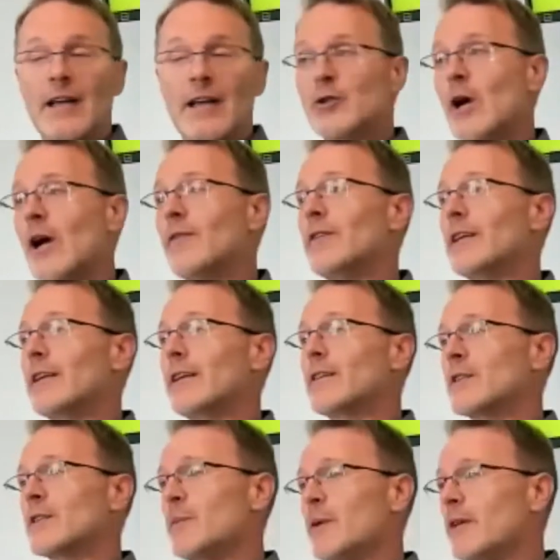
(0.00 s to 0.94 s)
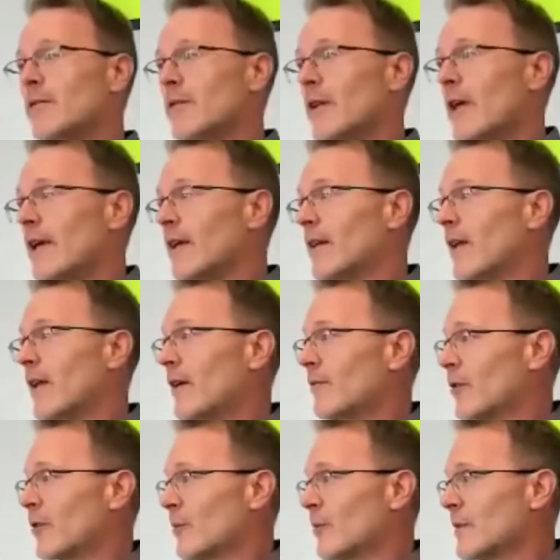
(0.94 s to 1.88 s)
Traveling at the speed of
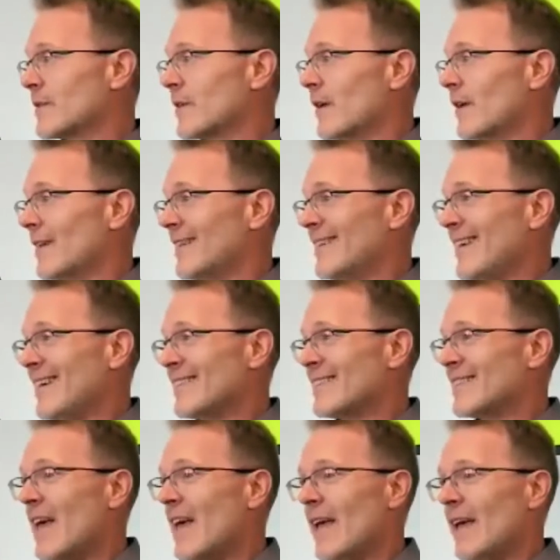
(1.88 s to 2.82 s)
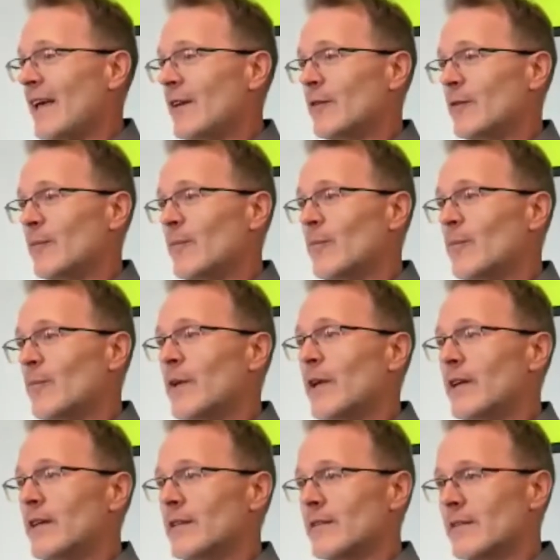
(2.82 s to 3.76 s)
light from the sun, it takes 8
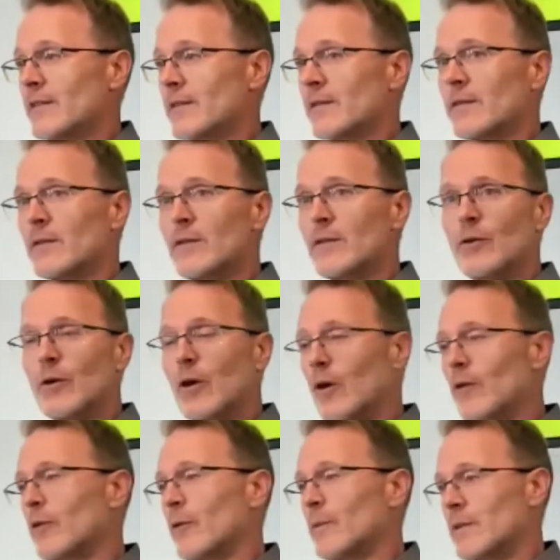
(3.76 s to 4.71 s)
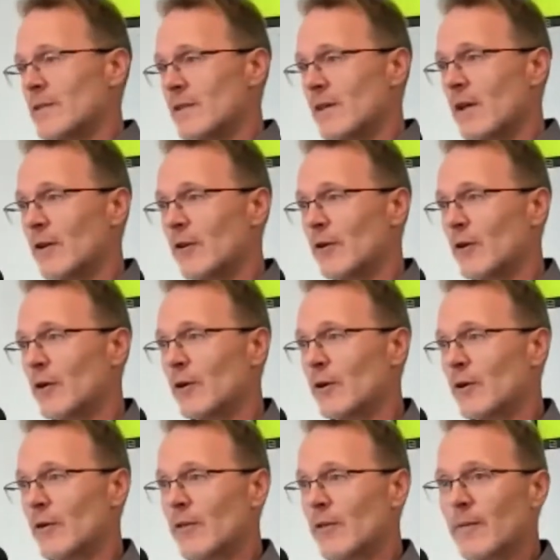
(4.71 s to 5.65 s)
minutes to go from the sun to
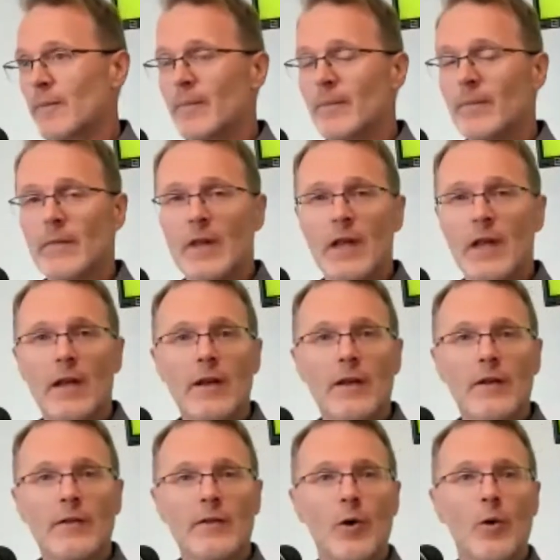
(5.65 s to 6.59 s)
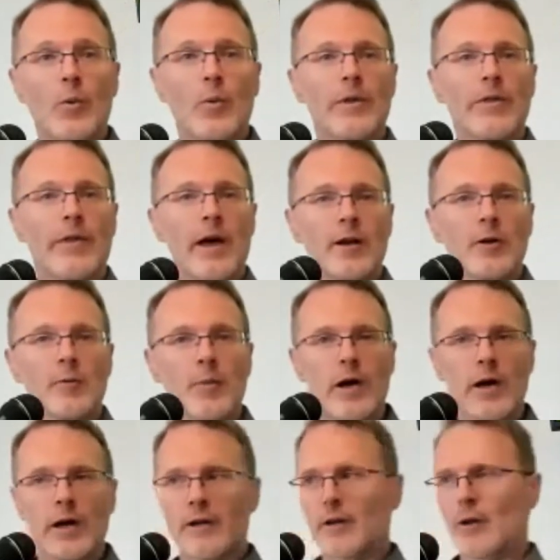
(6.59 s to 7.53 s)
Earth. So with that in
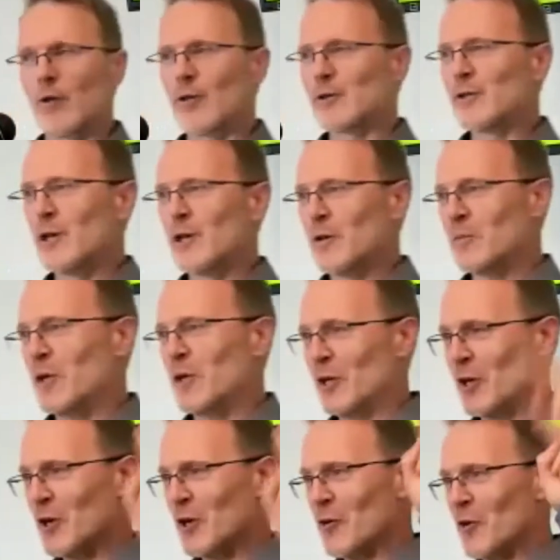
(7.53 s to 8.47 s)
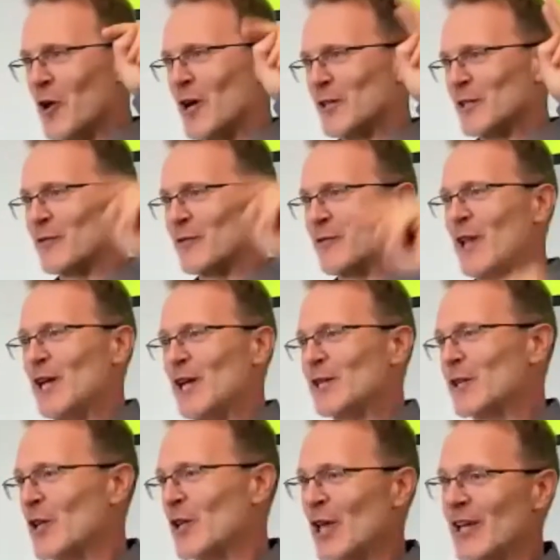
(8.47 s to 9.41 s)
mind, the sun being, God's
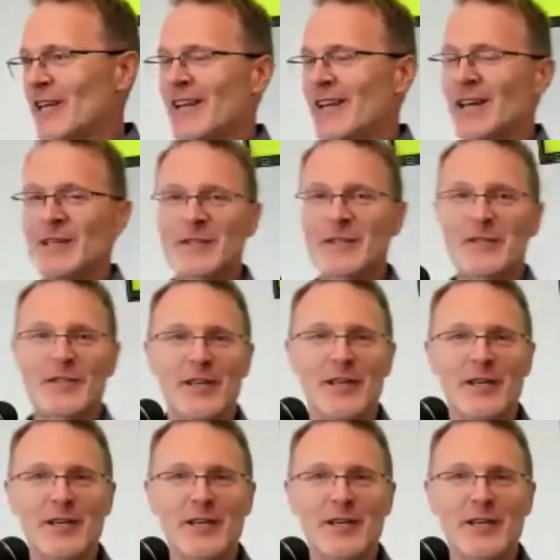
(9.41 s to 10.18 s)
flashlight, as